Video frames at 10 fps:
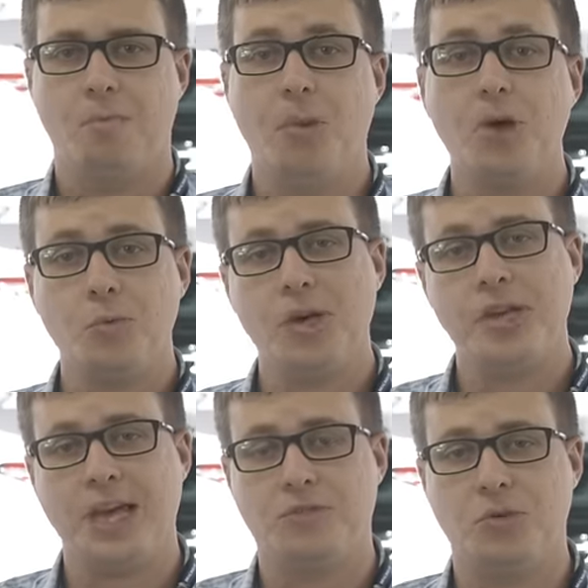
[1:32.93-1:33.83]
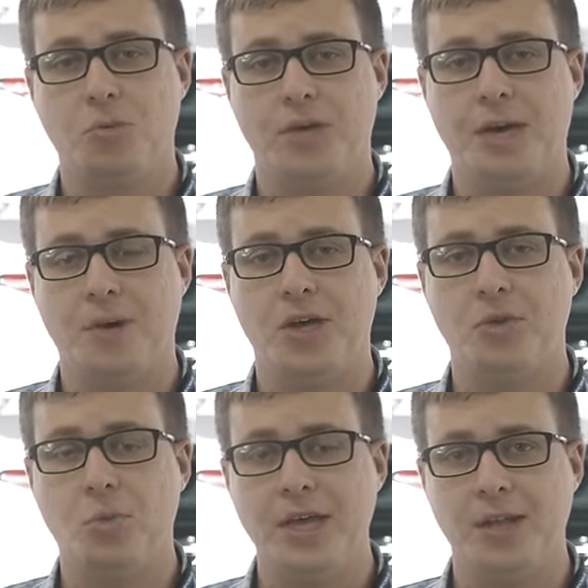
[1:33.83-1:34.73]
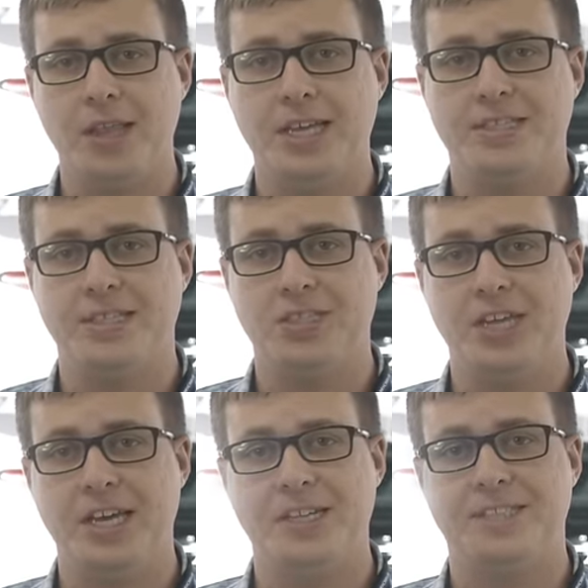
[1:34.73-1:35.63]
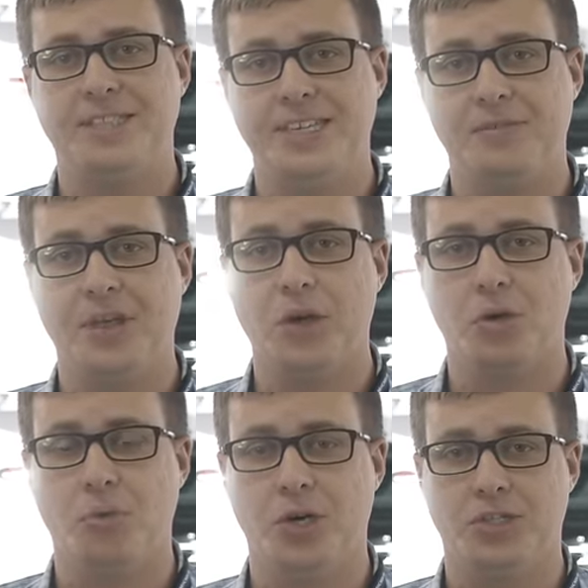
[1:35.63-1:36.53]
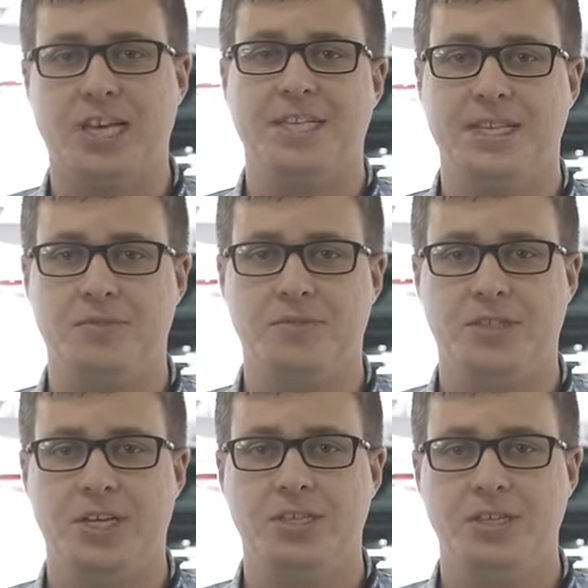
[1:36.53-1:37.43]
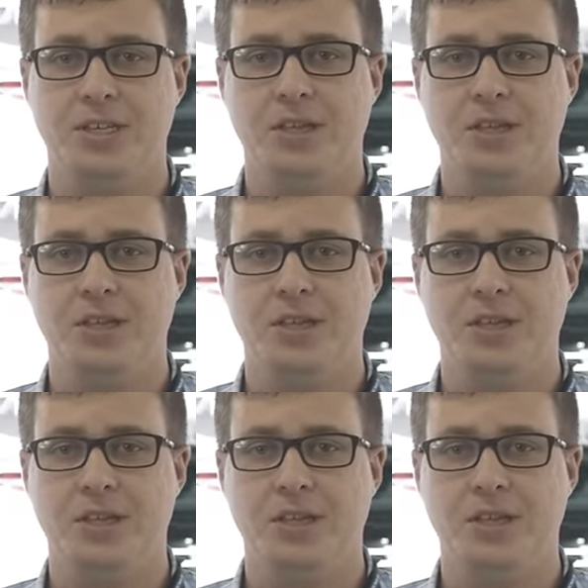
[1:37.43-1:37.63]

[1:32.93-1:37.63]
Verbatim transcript: But we're going to have to get behind the wheel later this year to see if that all works as advertised.